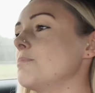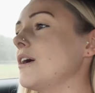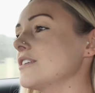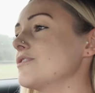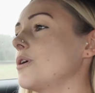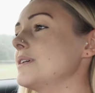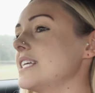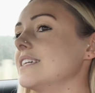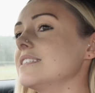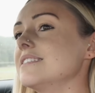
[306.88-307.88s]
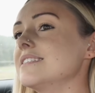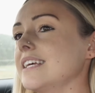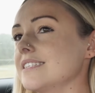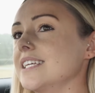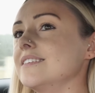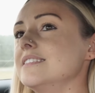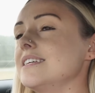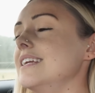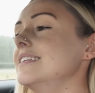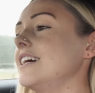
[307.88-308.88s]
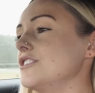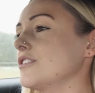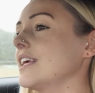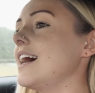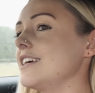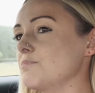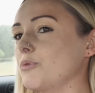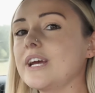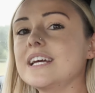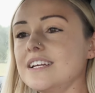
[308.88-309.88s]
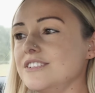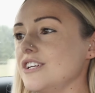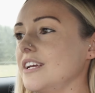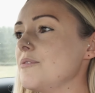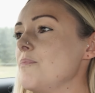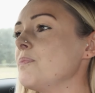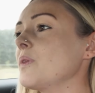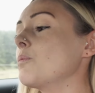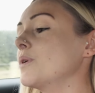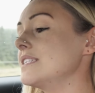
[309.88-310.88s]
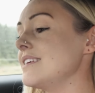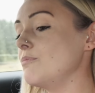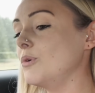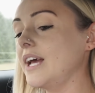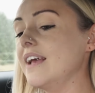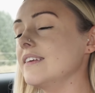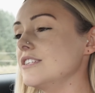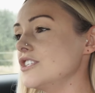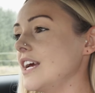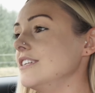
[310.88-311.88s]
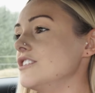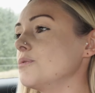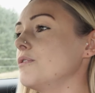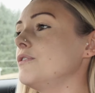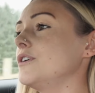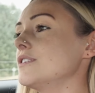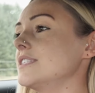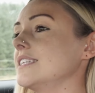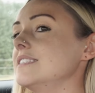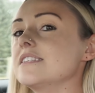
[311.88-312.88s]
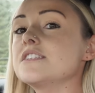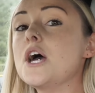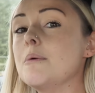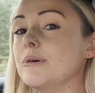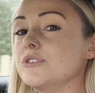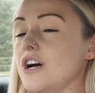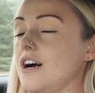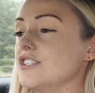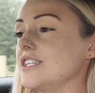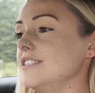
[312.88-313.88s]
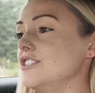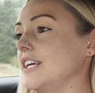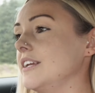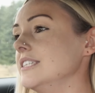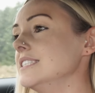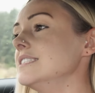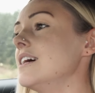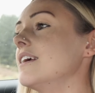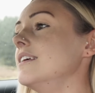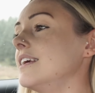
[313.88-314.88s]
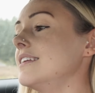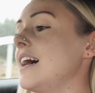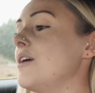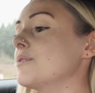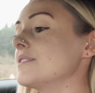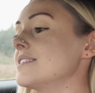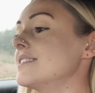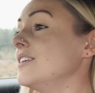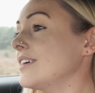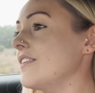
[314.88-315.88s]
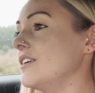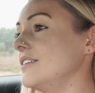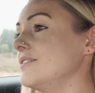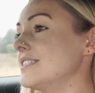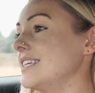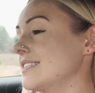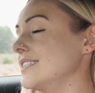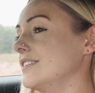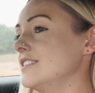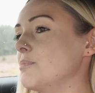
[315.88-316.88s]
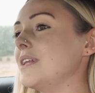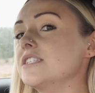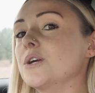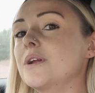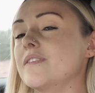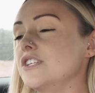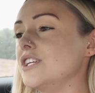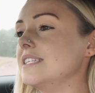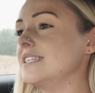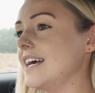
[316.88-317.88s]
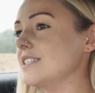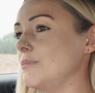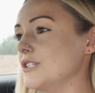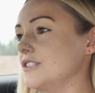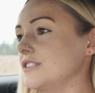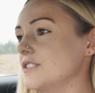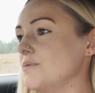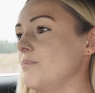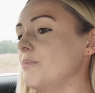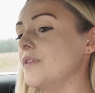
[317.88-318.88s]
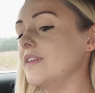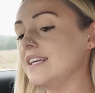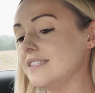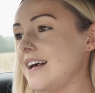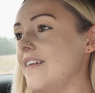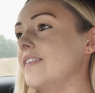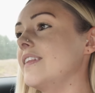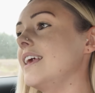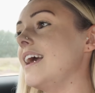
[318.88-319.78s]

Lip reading: the Boxster always had a 6-cylinder naturally aspirated engine. With the 718, this changed to a 4-cylinder turbocharged engine. You can now still get the 6-cylinder, but that's only in the GTS models. But this and the